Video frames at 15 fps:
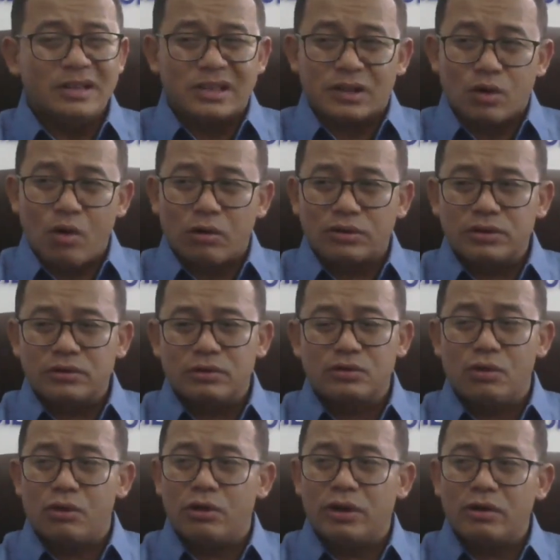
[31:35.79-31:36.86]
Scott
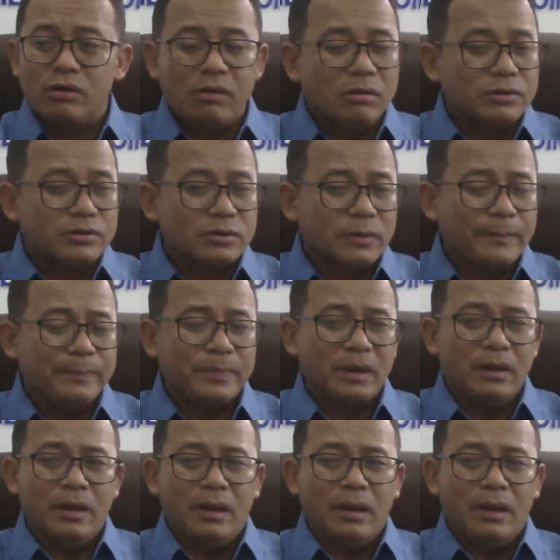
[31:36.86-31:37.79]
Don also.